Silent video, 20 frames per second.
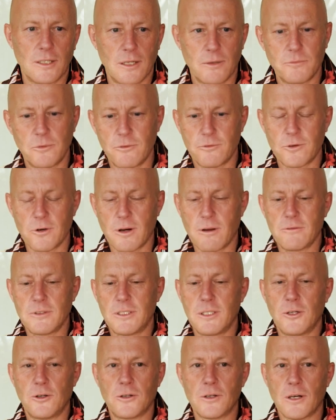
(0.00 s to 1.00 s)
and we've got
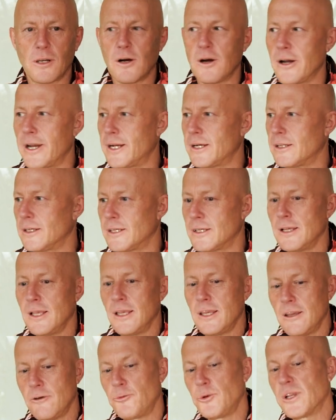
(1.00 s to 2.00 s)
everything online. And
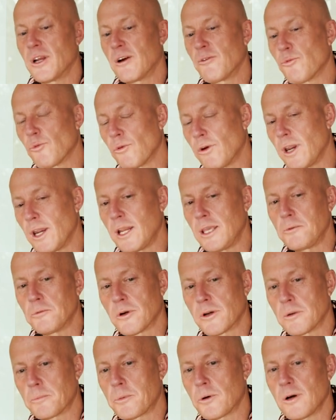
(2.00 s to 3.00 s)
if we don't really
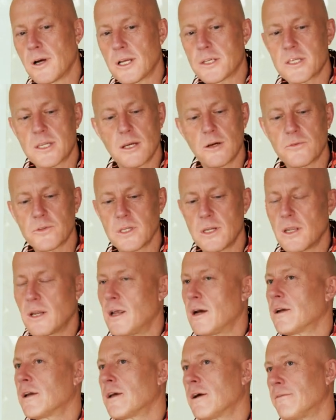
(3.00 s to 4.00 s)
want to put ourselves in an
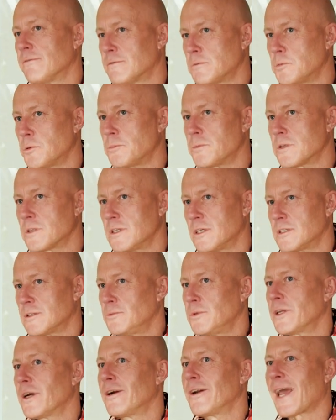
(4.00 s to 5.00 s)
uncomfortable position,
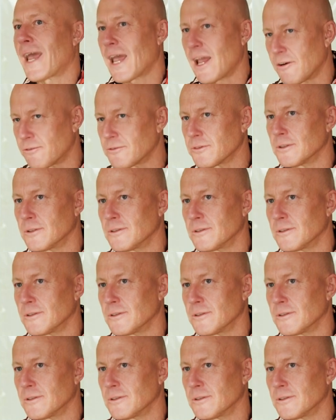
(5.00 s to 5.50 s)
we don't have to.